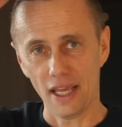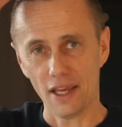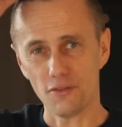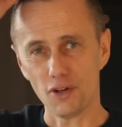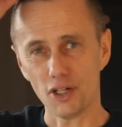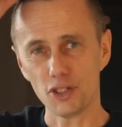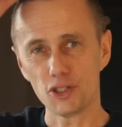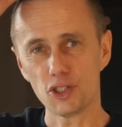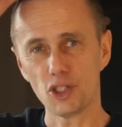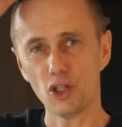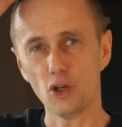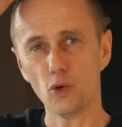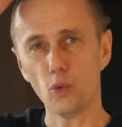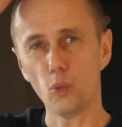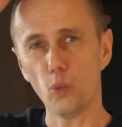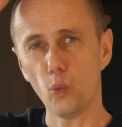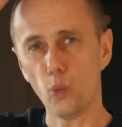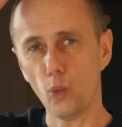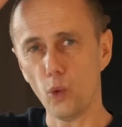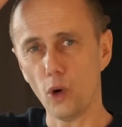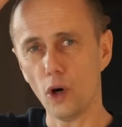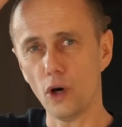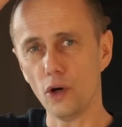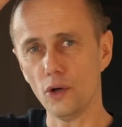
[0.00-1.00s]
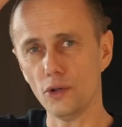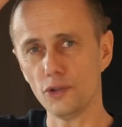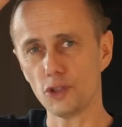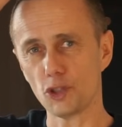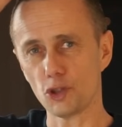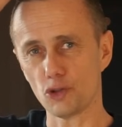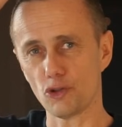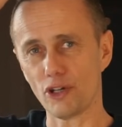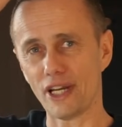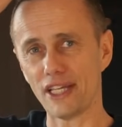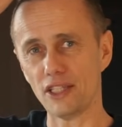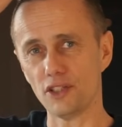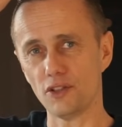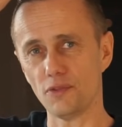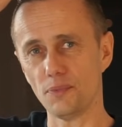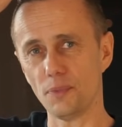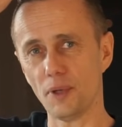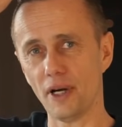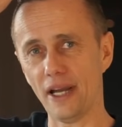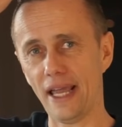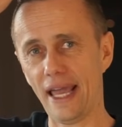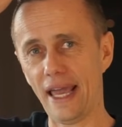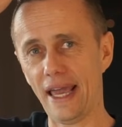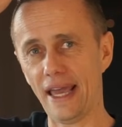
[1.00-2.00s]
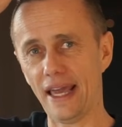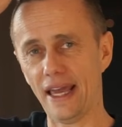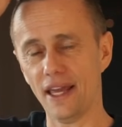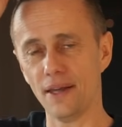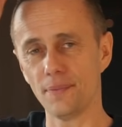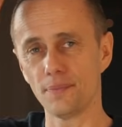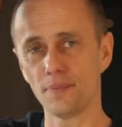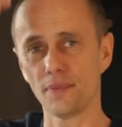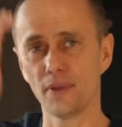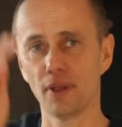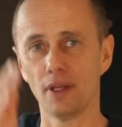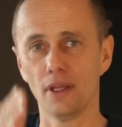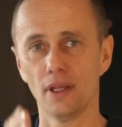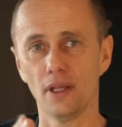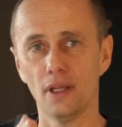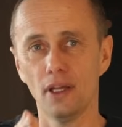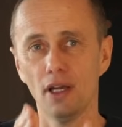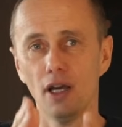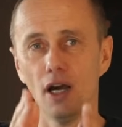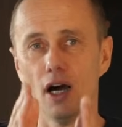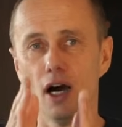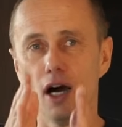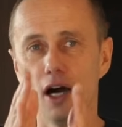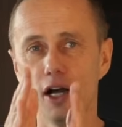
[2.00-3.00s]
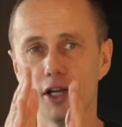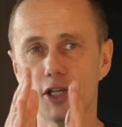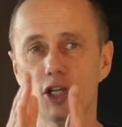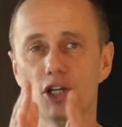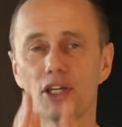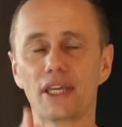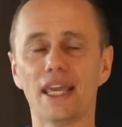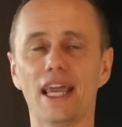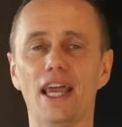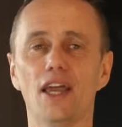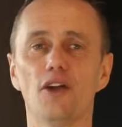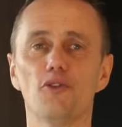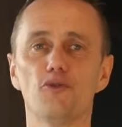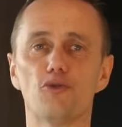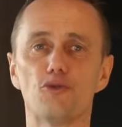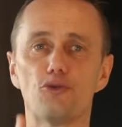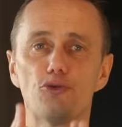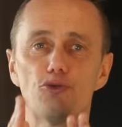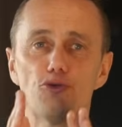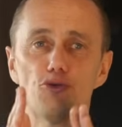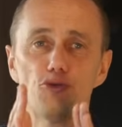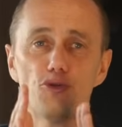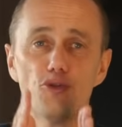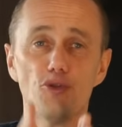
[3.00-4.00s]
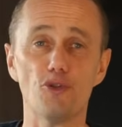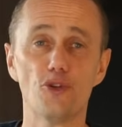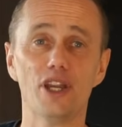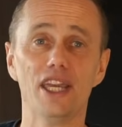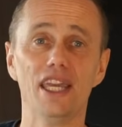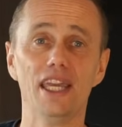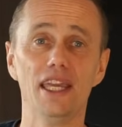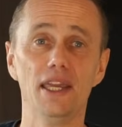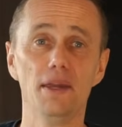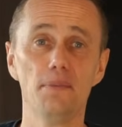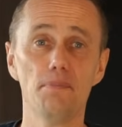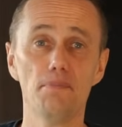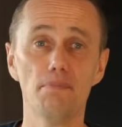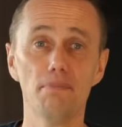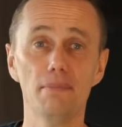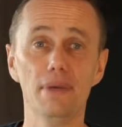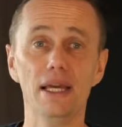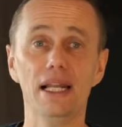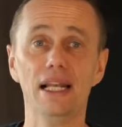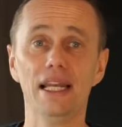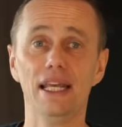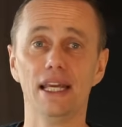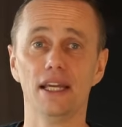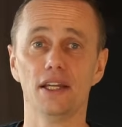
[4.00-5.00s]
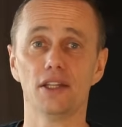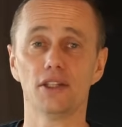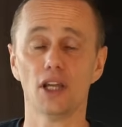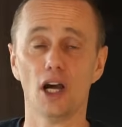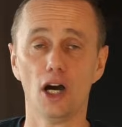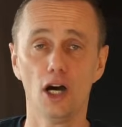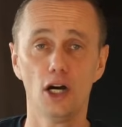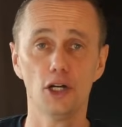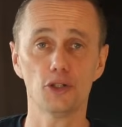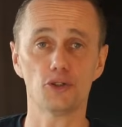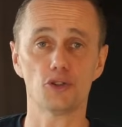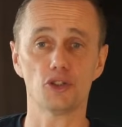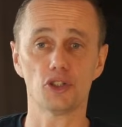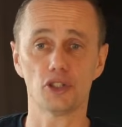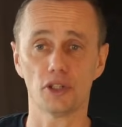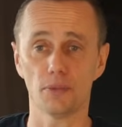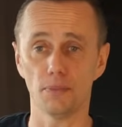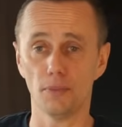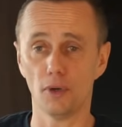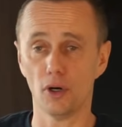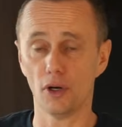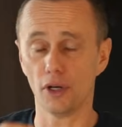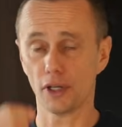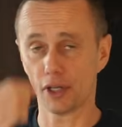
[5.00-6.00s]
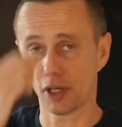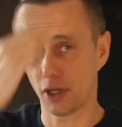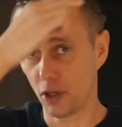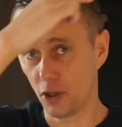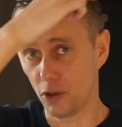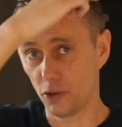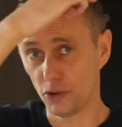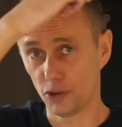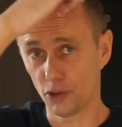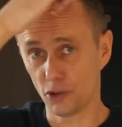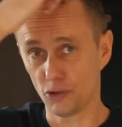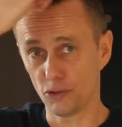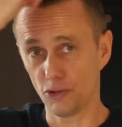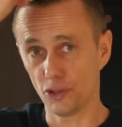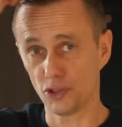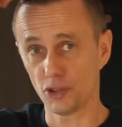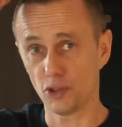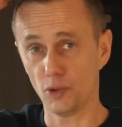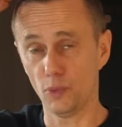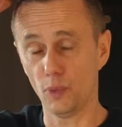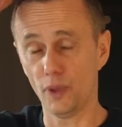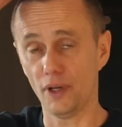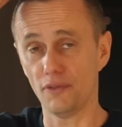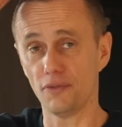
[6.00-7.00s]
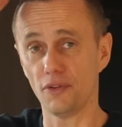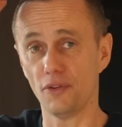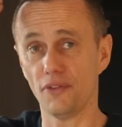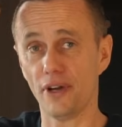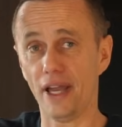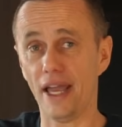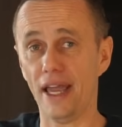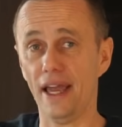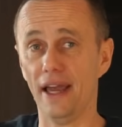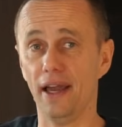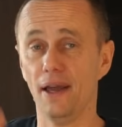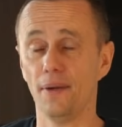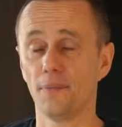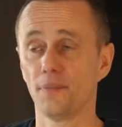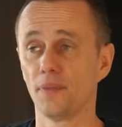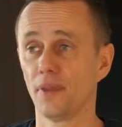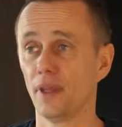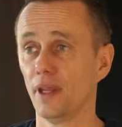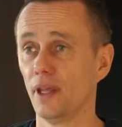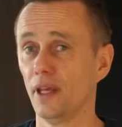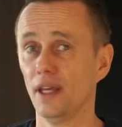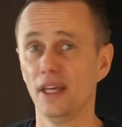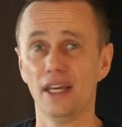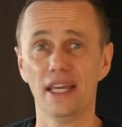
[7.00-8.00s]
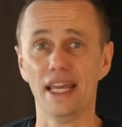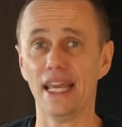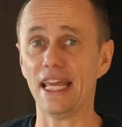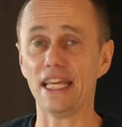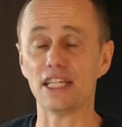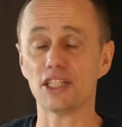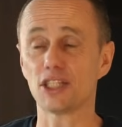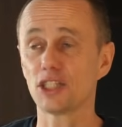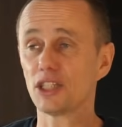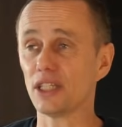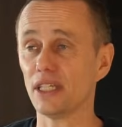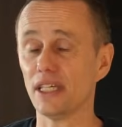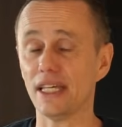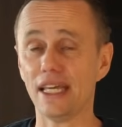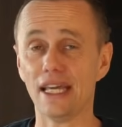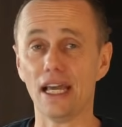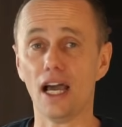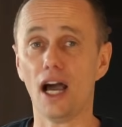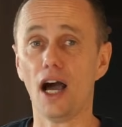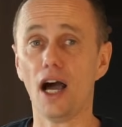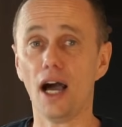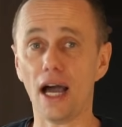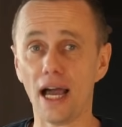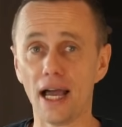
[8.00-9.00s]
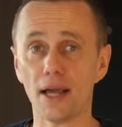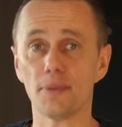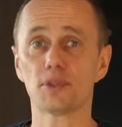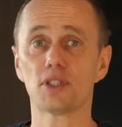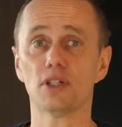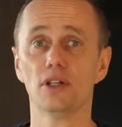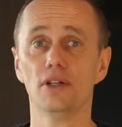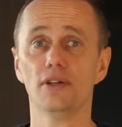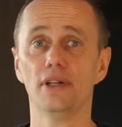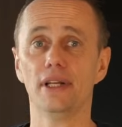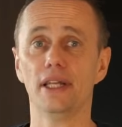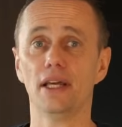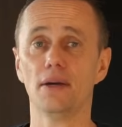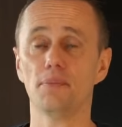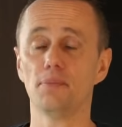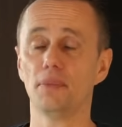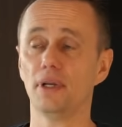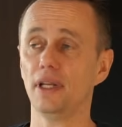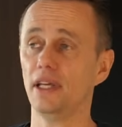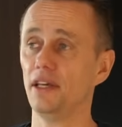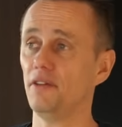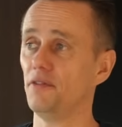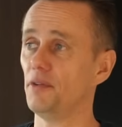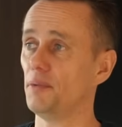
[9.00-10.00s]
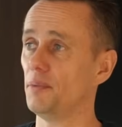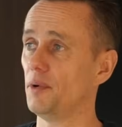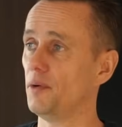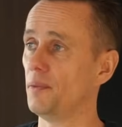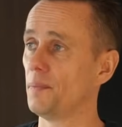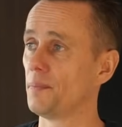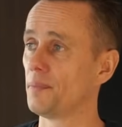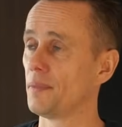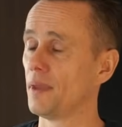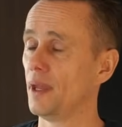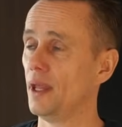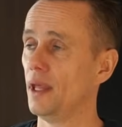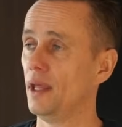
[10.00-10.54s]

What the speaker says: If I took one strand of my hair, I could get 3 million hydrogen molecules across the width of a hair. It's absolutely unbelievable.